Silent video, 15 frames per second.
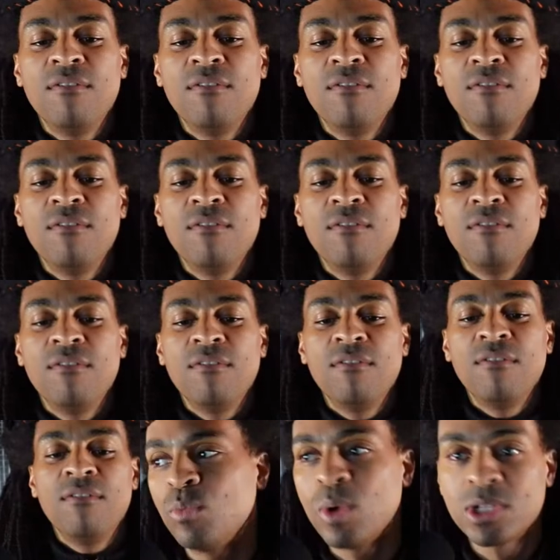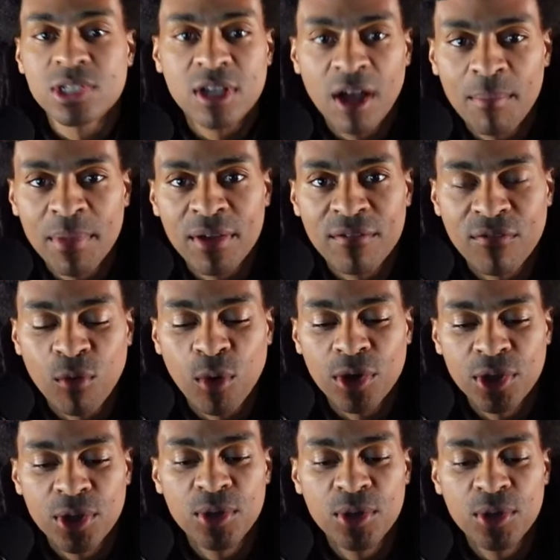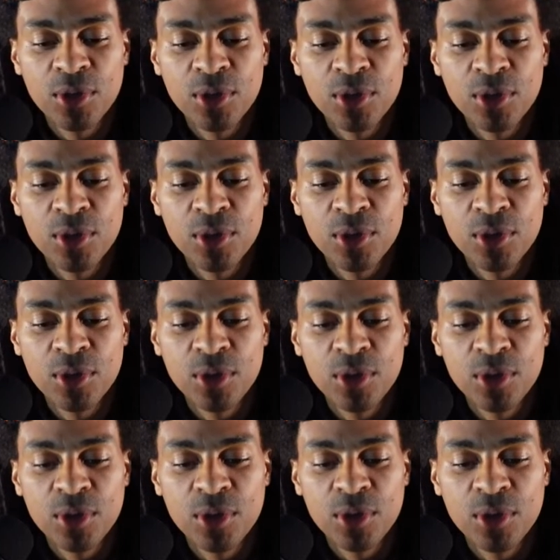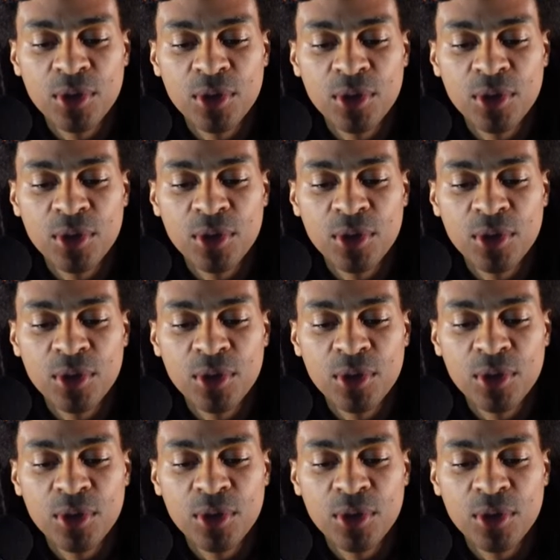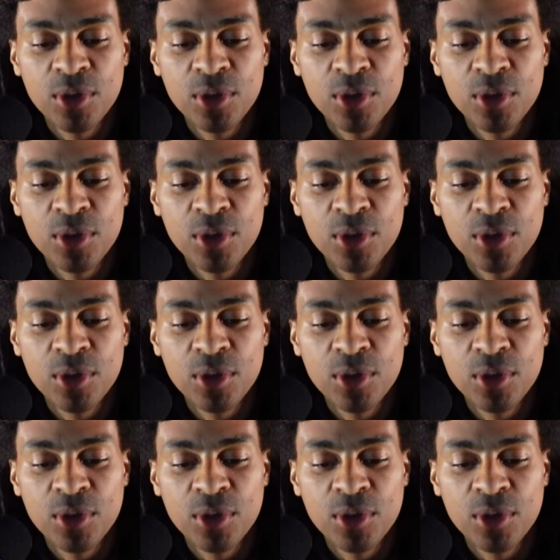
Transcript: and what's coming for you in your life, in your career.